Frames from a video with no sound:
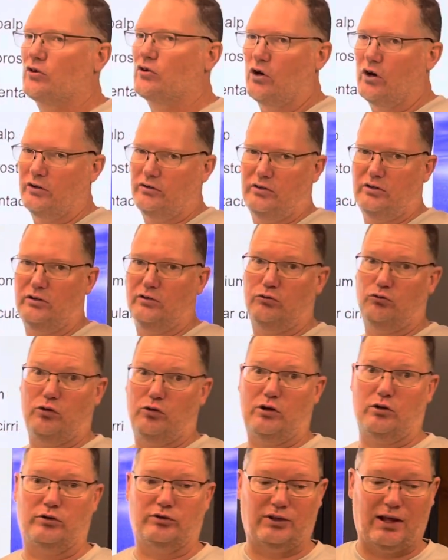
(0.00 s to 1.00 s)
are to these
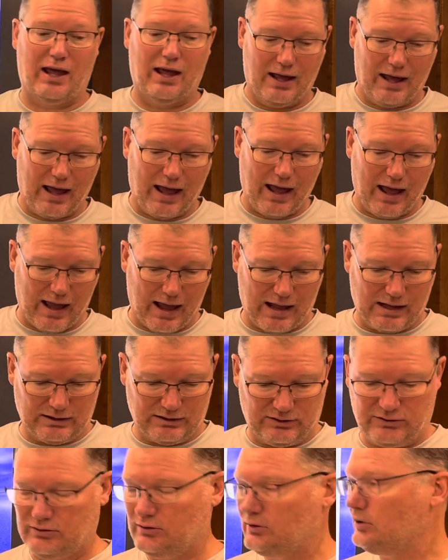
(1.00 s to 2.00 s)
critters'
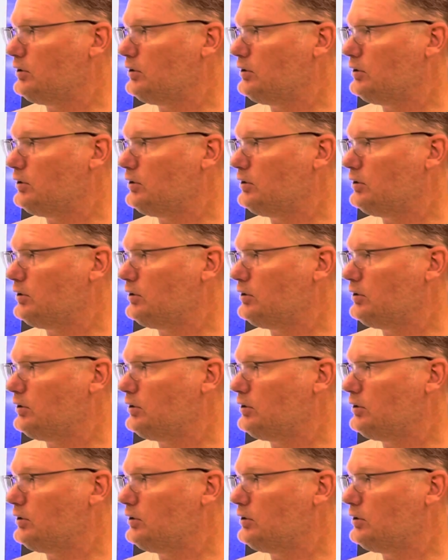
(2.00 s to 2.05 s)
heads,